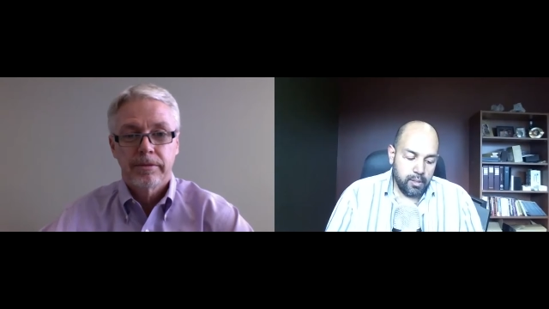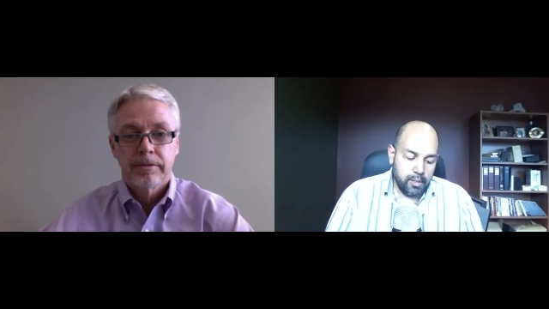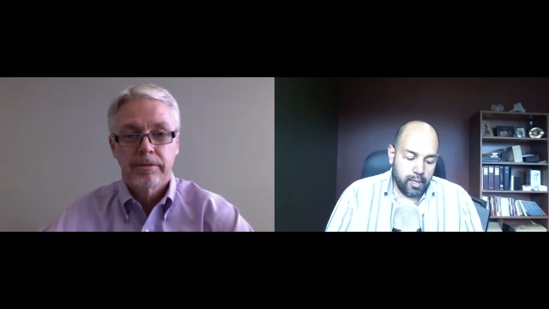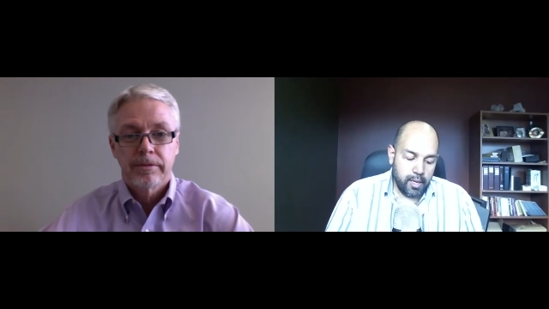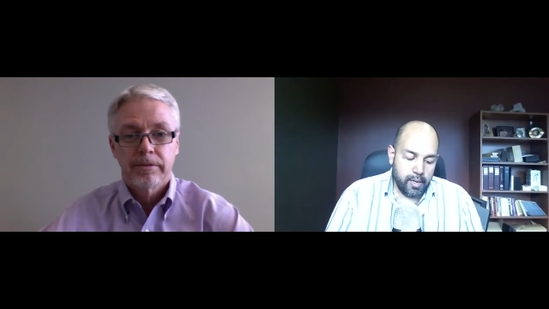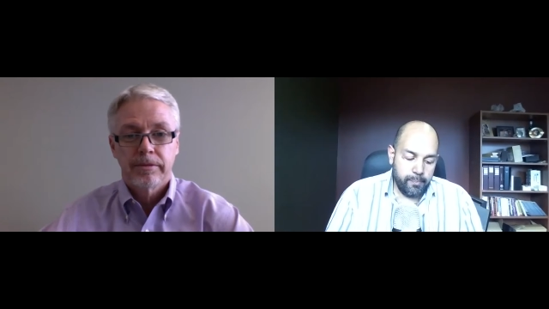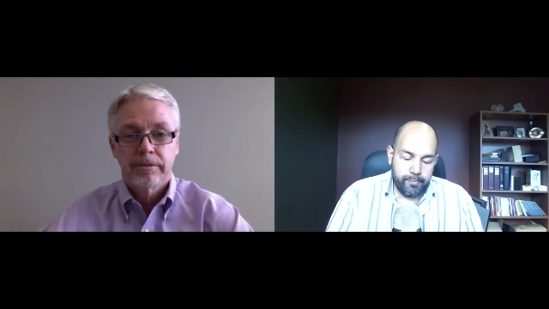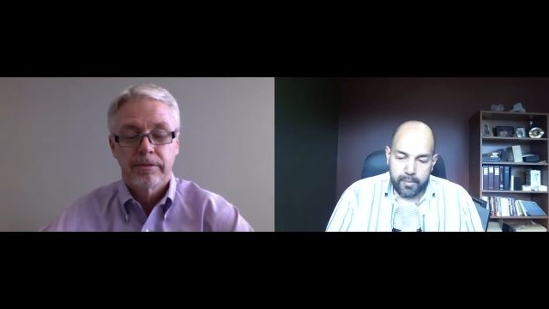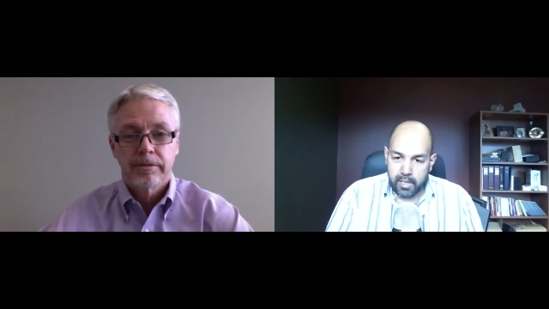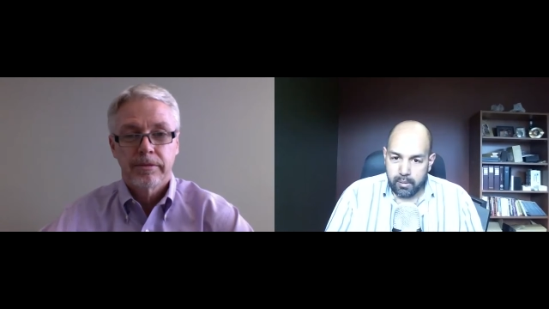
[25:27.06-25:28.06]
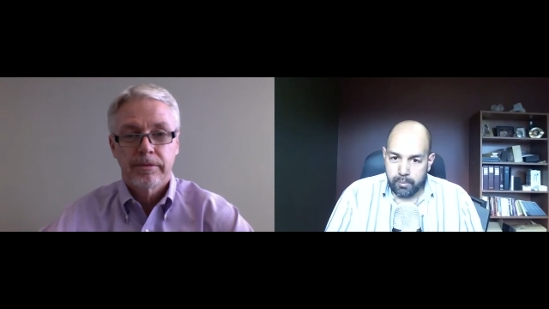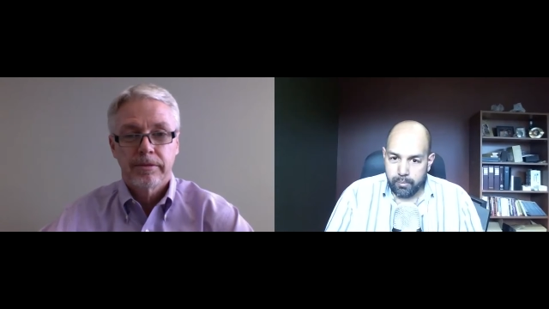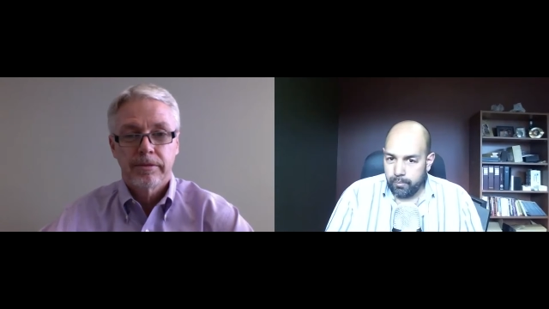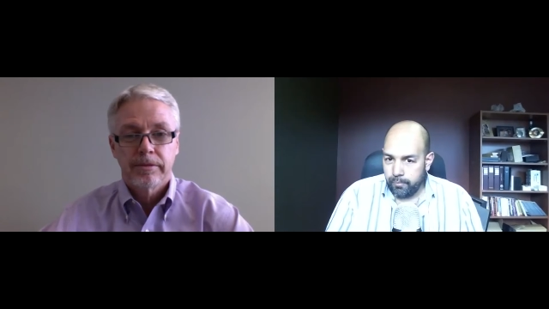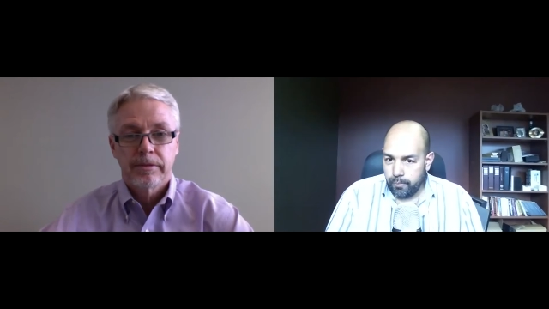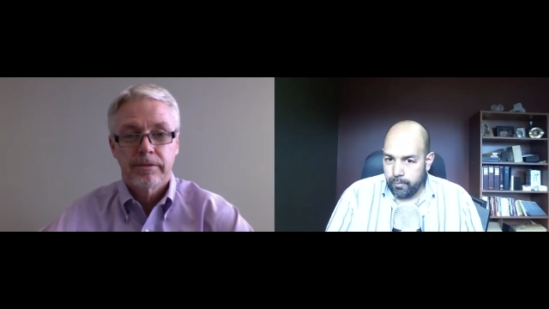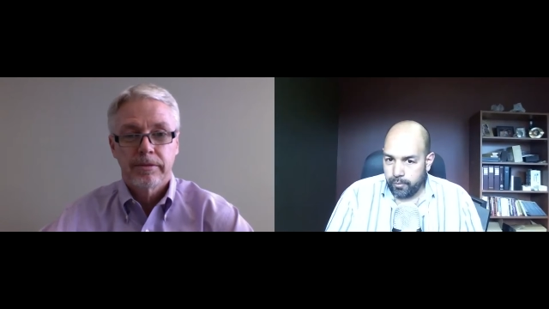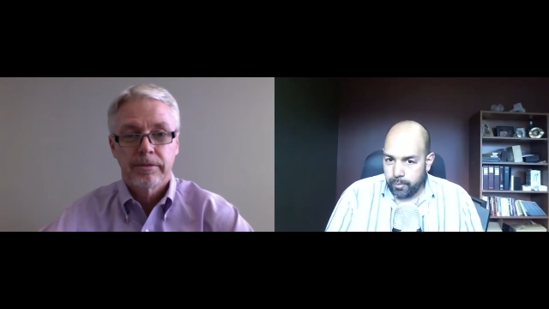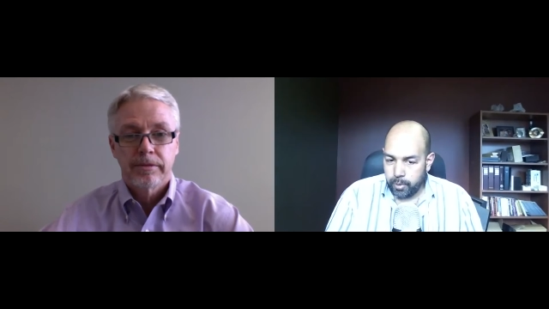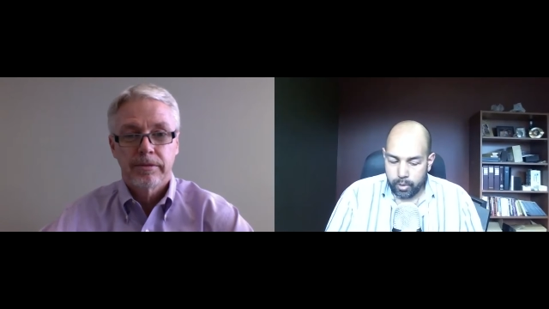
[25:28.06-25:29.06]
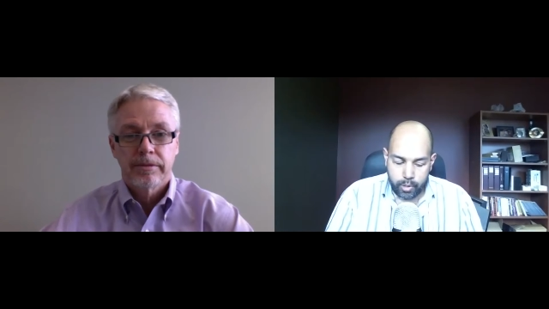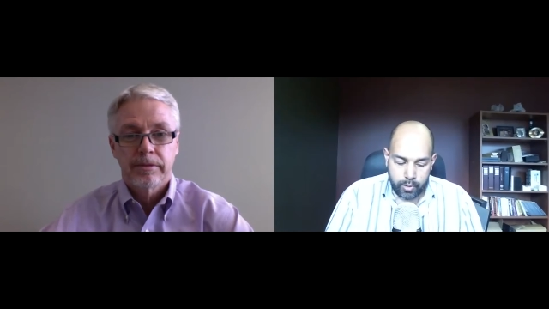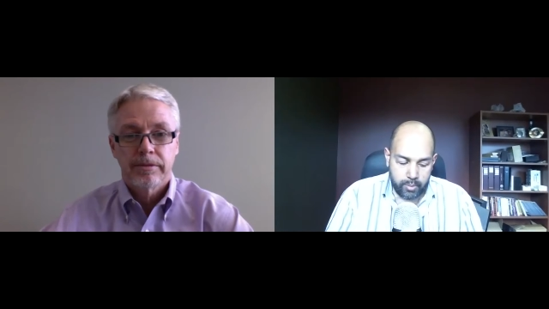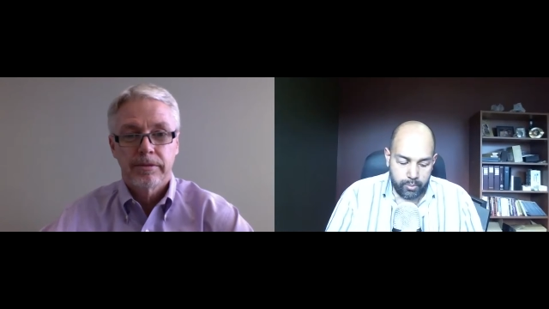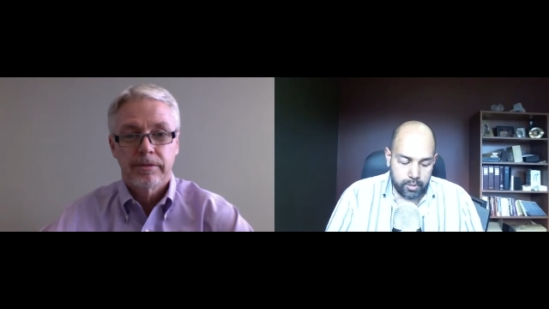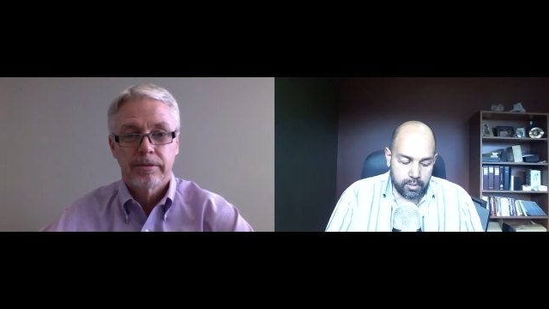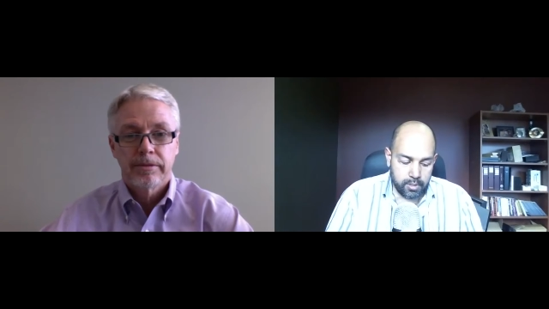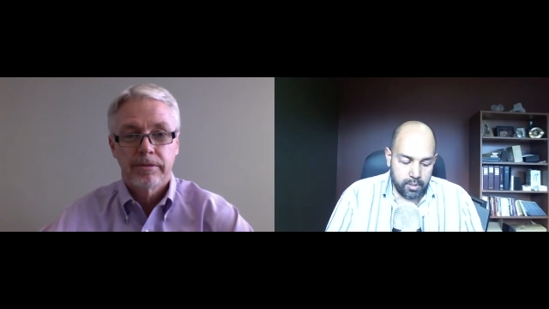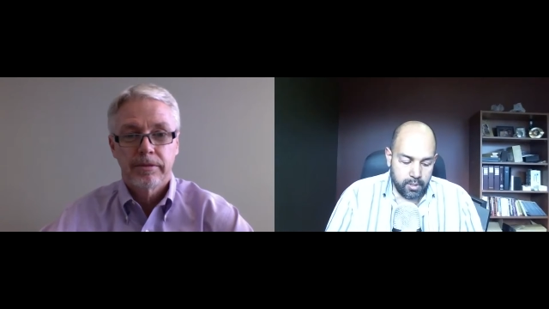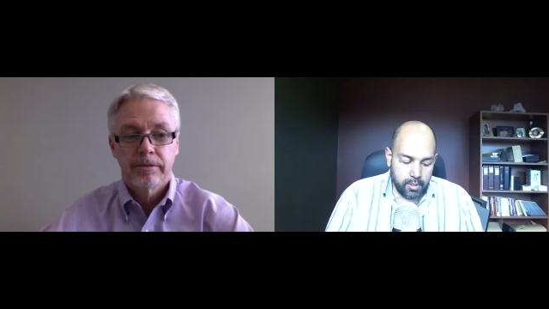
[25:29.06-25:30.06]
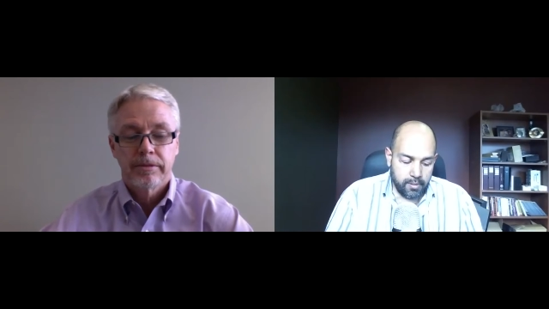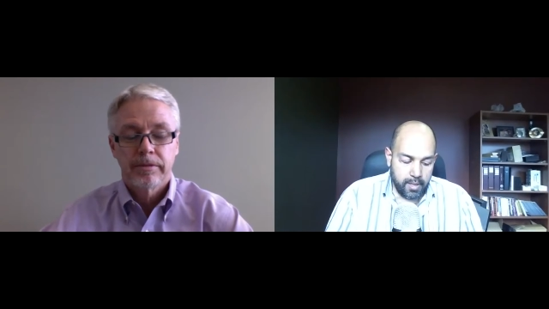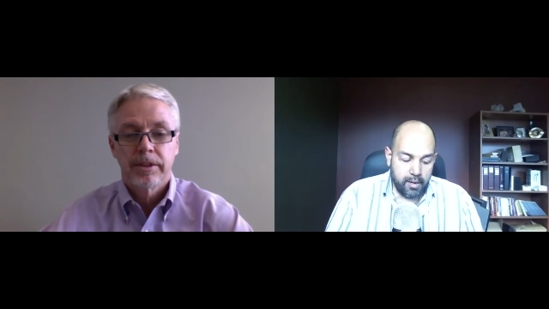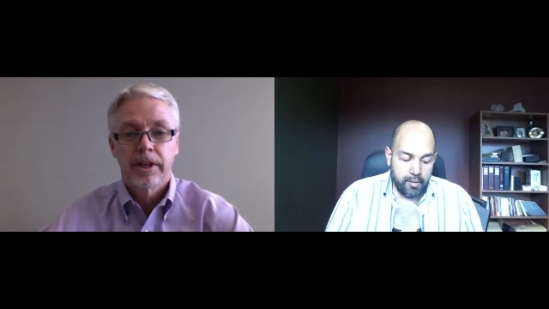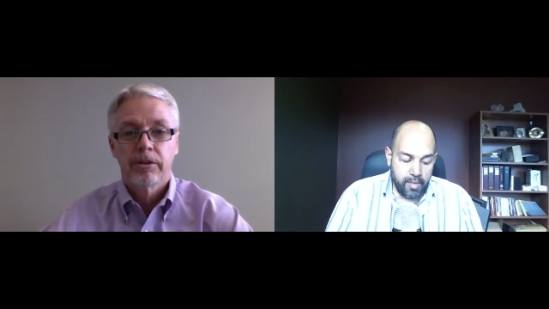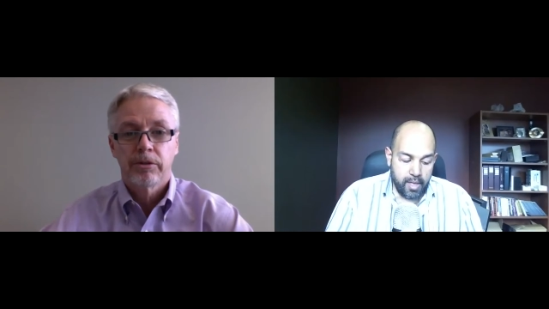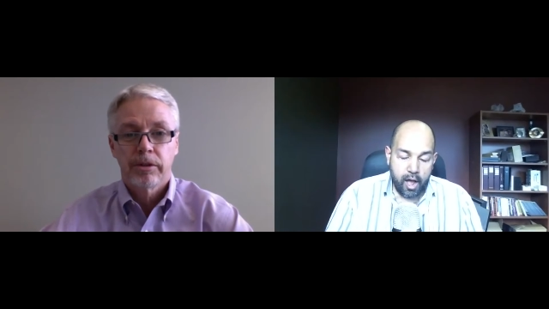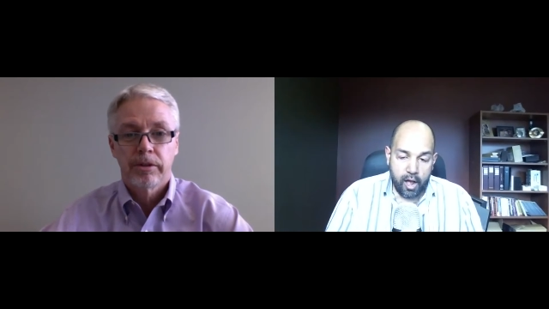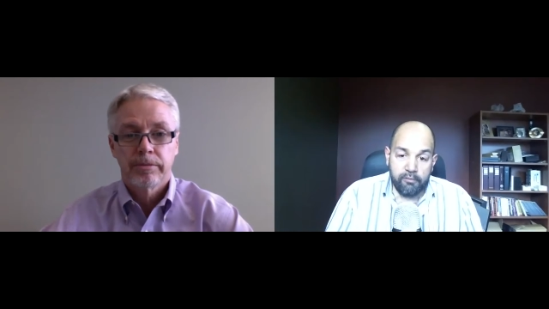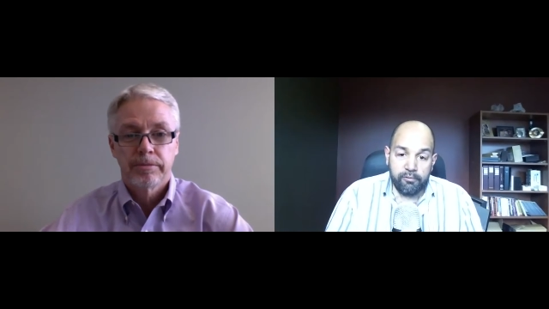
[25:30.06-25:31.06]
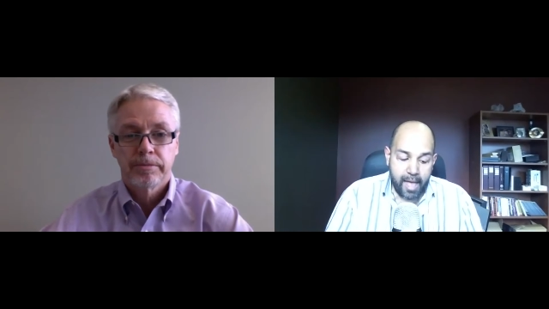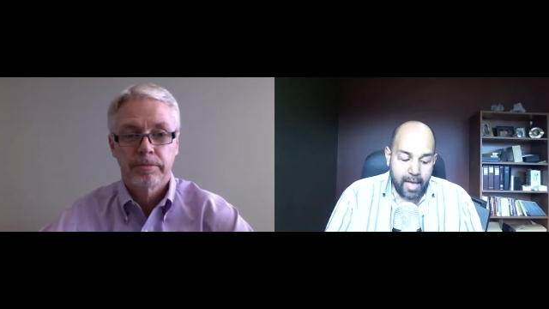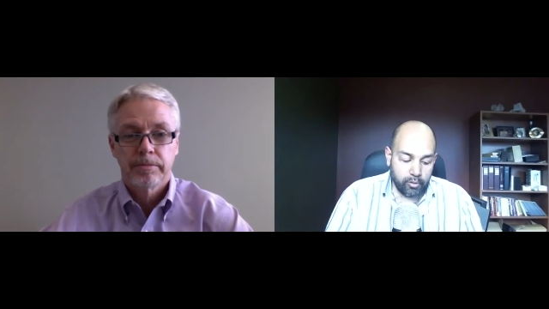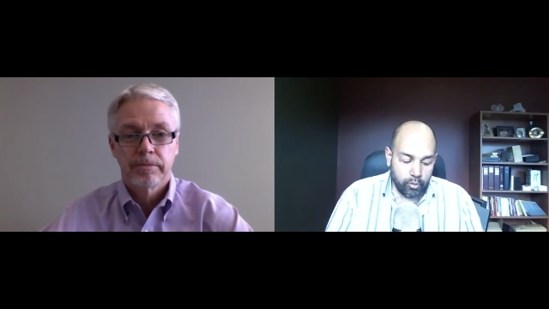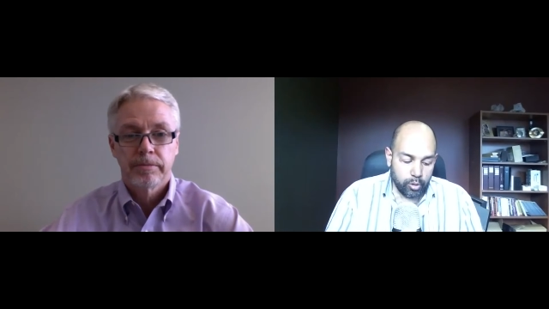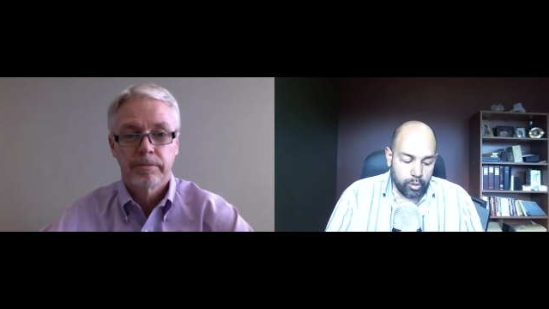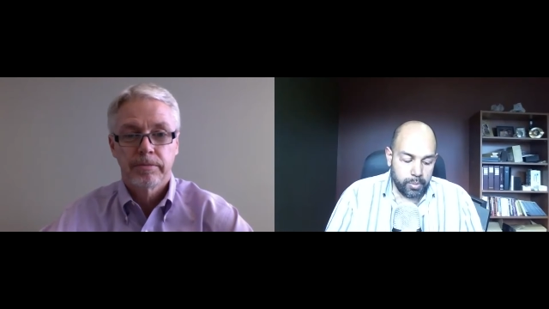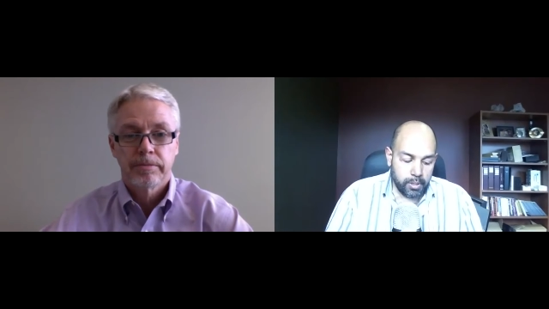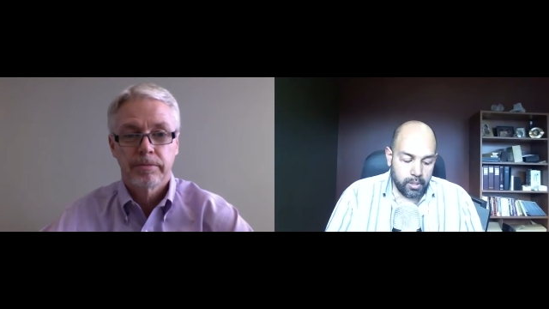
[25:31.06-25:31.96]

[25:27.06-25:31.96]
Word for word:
Speaker 1: um, from your earlier numbers, then, yeah. then of that group,